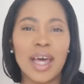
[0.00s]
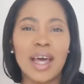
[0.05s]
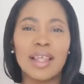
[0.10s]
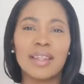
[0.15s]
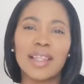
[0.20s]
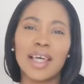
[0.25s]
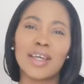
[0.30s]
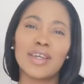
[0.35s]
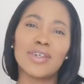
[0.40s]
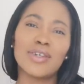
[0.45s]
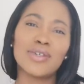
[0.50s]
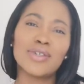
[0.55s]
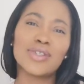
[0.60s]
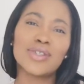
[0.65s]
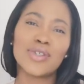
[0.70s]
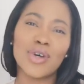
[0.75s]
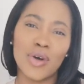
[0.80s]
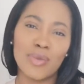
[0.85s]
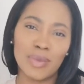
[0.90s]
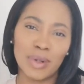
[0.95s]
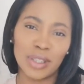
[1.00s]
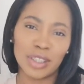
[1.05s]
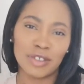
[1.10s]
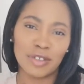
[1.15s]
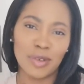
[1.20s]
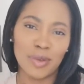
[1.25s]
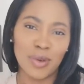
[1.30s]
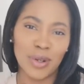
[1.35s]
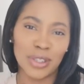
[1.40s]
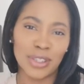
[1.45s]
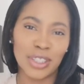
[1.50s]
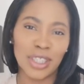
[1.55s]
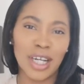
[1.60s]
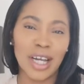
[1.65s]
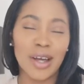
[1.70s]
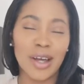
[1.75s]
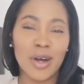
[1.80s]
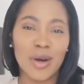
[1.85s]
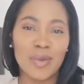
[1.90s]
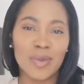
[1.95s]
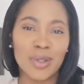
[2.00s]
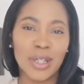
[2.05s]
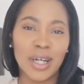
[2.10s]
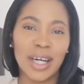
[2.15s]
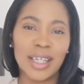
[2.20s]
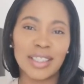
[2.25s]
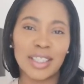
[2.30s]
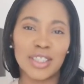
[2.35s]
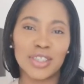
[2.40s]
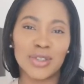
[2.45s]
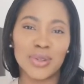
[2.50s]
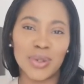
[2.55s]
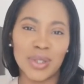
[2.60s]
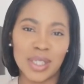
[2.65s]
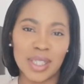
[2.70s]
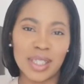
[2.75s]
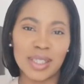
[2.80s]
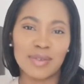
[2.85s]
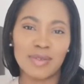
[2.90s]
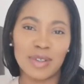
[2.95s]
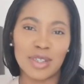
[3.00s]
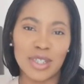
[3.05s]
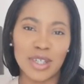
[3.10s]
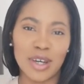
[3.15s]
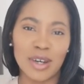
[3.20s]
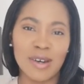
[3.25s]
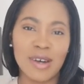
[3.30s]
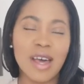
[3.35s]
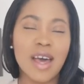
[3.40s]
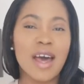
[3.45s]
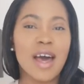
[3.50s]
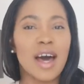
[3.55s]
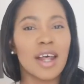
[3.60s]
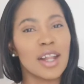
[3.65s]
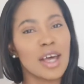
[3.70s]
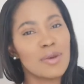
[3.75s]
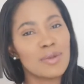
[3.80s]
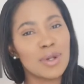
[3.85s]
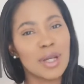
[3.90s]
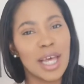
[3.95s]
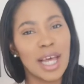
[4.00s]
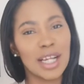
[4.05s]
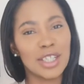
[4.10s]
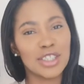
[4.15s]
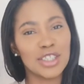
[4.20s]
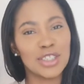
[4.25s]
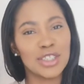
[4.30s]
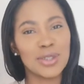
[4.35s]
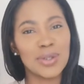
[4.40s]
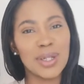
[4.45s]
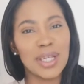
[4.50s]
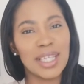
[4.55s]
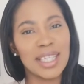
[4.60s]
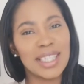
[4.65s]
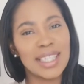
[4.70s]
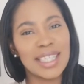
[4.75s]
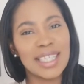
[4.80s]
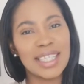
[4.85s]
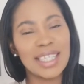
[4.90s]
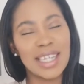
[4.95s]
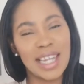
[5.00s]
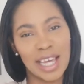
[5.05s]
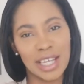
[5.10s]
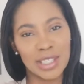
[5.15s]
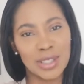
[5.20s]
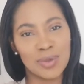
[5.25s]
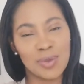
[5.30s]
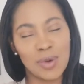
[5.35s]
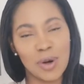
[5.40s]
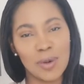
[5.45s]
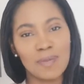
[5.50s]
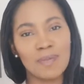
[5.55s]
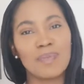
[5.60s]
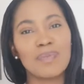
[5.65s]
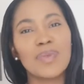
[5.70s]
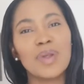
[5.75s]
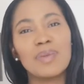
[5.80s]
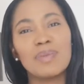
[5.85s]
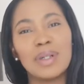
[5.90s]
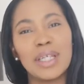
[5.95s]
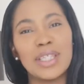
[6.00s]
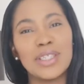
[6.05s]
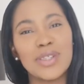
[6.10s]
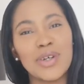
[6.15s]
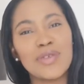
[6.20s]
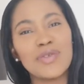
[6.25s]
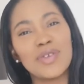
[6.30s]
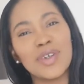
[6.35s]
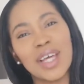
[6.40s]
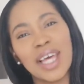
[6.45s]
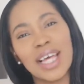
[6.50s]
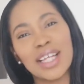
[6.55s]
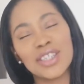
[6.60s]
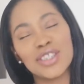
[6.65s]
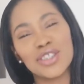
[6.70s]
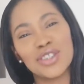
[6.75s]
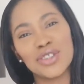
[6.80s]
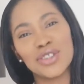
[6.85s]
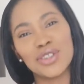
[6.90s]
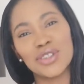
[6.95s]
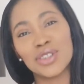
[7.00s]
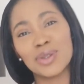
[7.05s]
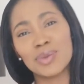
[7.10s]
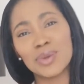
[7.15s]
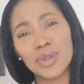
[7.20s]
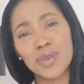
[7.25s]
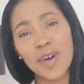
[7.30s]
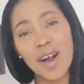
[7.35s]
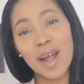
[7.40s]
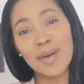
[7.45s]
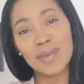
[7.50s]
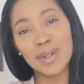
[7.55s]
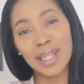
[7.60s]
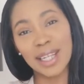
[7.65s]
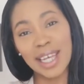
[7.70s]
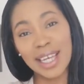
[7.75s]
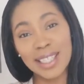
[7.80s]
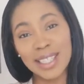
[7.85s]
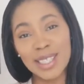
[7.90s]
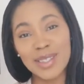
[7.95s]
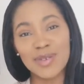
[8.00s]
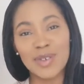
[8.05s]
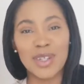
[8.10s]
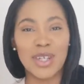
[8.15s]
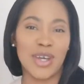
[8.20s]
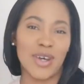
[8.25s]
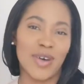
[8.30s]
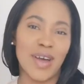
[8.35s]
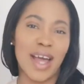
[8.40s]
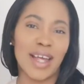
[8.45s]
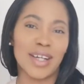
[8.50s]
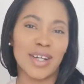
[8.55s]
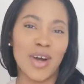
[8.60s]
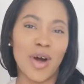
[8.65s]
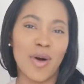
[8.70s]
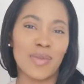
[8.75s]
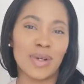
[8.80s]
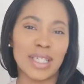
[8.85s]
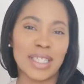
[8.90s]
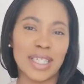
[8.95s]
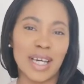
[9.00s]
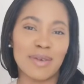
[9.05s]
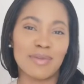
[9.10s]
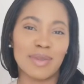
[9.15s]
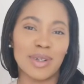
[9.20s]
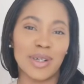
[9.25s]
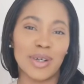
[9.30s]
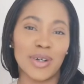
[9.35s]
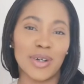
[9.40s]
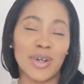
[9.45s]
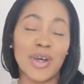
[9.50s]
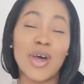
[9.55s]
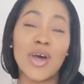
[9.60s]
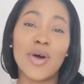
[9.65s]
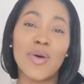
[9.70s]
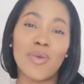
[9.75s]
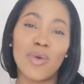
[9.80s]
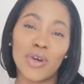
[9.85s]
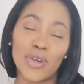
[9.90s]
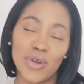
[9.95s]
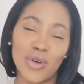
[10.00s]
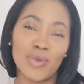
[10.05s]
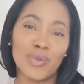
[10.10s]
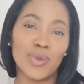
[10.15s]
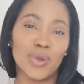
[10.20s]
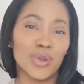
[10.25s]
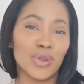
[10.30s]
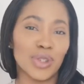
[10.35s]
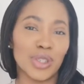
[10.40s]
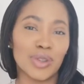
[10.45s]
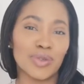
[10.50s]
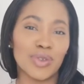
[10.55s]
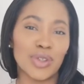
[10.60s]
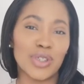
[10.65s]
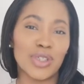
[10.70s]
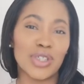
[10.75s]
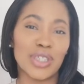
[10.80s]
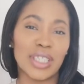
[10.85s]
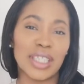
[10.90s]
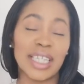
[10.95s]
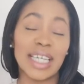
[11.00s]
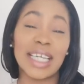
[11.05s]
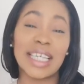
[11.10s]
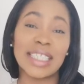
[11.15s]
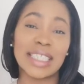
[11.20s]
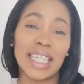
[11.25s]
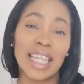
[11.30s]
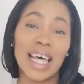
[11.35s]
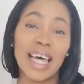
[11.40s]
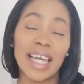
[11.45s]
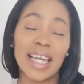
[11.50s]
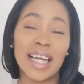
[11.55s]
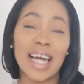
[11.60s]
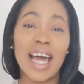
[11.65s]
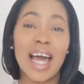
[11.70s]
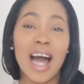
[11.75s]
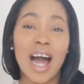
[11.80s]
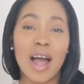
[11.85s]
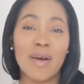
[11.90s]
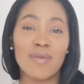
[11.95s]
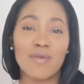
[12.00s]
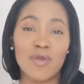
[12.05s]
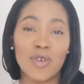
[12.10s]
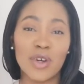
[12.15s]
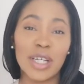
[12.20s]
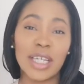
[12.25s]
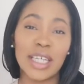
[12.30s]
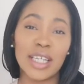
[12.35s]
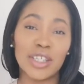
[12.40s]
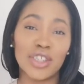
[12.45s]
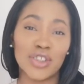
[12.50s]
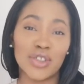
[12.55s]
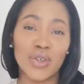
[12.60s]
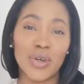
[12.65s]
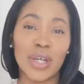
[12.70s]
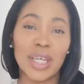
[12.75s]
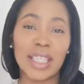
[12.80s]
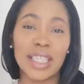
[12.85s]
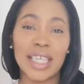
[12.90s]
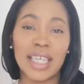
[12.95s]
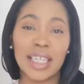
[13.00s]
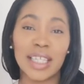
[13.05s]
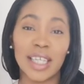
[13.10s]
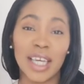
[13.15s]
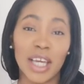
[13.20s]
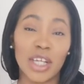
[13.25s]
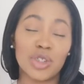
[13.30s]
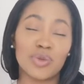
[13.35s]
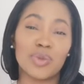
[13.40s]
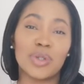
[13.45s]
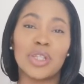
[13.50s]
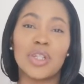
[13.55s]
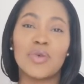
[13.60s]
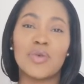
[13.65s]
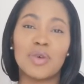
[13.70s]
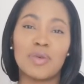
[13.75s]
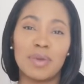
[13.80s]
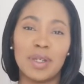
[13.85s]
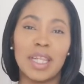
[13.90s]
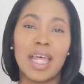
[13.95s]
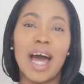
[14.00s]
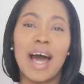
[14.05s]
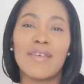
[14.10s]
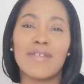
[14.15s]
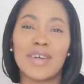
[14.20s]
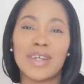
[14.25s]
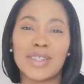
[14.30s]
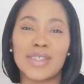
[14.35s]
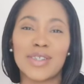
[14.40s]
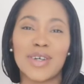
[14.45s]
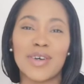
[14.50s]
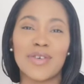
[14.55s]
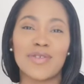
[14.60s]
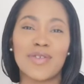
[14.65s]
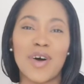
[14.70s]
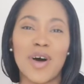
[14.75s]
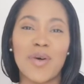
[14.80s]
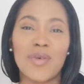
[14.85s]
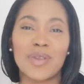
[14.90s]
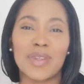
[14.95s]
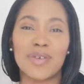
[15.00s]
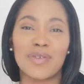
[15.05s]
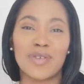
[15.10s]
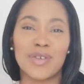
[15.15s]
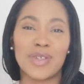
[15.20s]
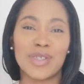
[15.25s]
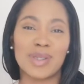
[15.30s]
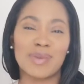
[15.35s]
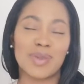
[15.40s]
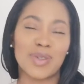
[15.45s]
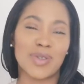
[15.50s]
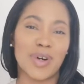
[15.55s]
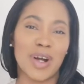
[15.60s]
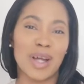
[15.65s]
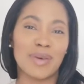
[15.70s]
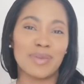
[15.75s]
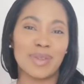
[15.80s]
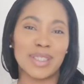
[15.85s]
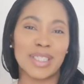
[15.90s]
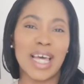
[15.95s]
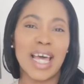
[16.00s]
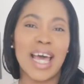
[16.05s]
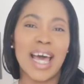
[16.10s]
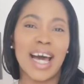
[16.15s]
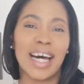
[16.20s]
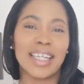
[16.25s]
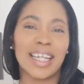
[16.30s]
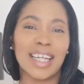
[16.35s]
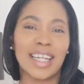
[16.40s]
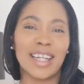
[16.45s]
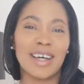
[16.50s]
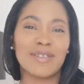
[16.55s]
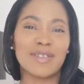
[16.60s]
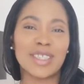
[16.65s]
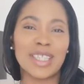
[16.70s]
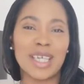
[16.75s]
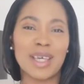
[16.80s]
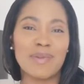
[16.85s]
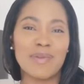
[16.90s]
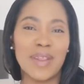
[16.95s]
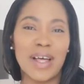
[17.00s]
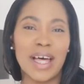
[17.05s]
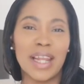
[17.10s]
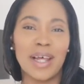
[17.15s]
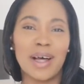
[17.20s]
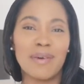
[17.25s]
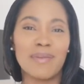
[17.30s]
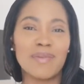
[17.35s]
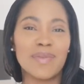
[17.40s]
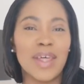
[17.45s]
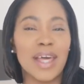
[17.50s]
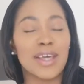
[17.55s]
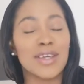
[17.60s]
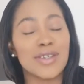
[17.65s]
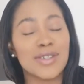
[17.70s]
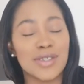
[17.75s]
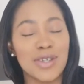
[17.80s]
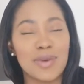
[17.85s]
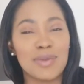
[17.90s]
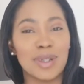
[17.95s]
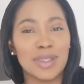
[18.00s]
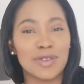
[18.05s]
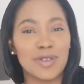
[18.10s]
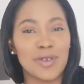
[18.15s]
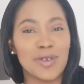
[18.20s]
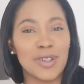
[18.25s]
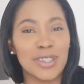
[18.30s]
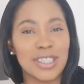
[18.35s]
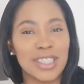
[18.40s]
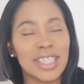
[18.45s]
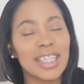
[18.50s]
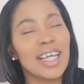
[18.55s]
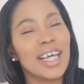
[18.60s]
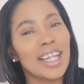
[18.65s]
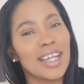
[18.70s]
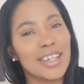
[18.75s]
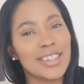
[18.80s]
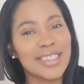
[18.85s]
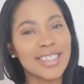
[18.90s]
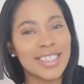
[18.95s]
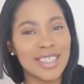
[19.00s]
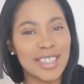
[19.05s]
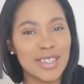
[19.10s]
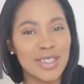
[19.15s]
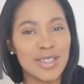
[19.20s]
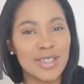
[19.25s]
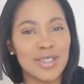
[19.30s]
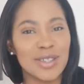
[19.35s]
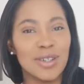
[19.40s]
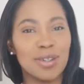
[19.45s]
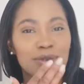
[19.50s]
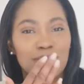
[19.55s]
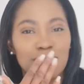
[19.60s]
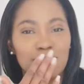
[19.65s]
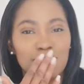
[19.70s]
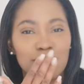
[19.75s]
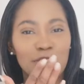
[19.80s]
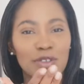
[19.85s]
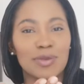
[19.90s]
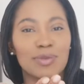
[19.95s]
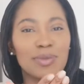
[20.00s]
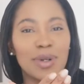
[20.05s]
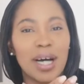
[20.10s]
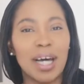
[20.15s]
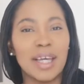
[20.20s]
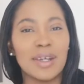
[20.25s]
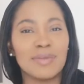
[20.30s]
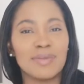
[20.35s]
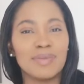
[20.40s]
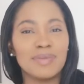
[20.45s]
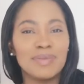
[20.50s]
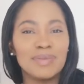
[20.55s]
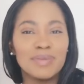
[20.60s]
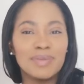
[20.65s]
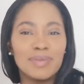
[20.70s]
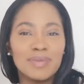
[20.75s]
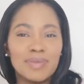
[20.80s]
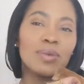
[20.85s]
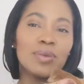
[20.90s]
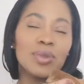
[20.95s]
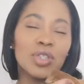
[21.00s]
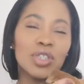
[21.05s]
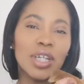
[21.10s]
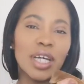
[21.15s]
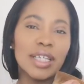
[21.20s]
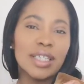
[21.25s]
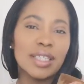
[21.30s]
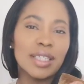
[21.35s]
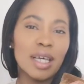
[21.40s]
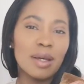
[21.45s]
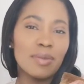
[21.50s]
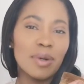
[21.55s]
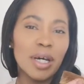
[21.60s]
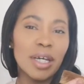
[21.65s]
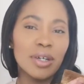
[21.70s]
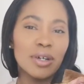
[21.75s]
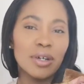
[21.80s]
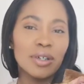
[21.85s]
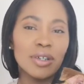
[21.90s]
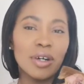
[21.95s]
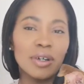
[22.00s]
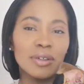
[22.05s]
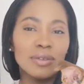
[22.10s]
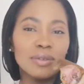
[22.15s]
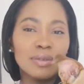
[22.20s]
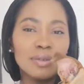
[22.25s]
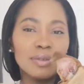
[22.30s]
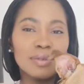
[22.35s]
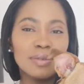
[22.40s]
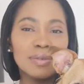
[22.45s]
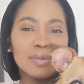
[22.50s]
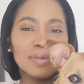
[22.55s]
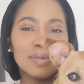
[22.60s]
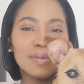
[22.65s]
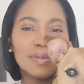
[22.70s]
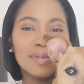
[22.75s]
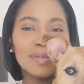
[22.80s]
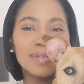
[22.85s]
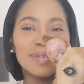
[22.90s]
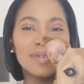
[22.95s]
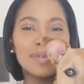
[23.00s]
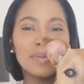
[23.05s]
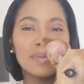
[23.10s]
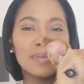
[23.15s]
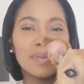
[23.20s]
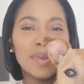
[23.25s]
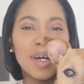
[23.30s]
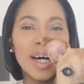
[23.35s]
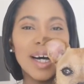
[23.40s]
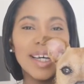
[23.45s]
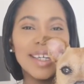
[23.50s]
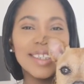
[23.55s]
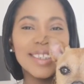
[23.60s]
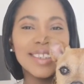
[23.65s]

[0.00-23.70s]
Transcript: Thank you so much for watching. I hope you guys enjoyed this video, and I will catch you in the next one. Please don't forget to subscribe and like this video, and comment down below what your morning routine is like. I'm really enjoying the engagement that we've been having so far with a few subscribers, and I'd love to keep that up. Thank you so much for watching, and I'll see you soon. Bye. Would you like to say bye, Coco? Bye.